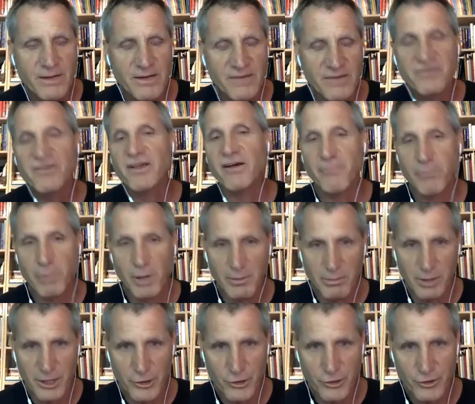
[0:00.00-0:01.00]

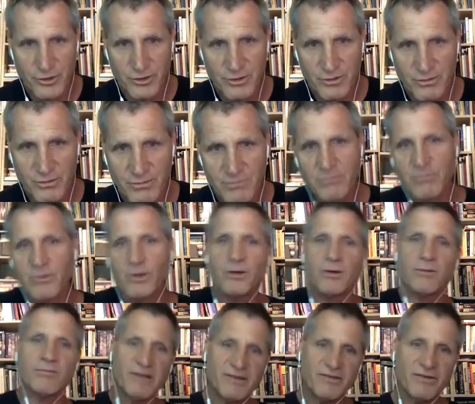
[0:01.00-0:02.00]
self-published, you
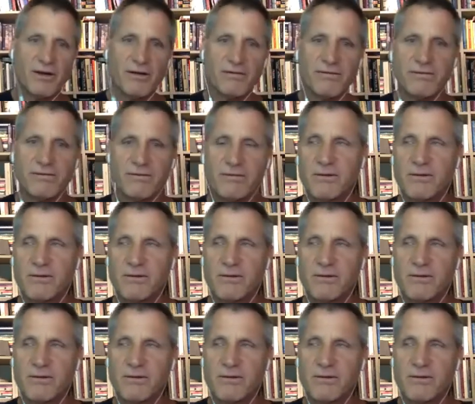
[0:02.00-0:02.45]
know, myself.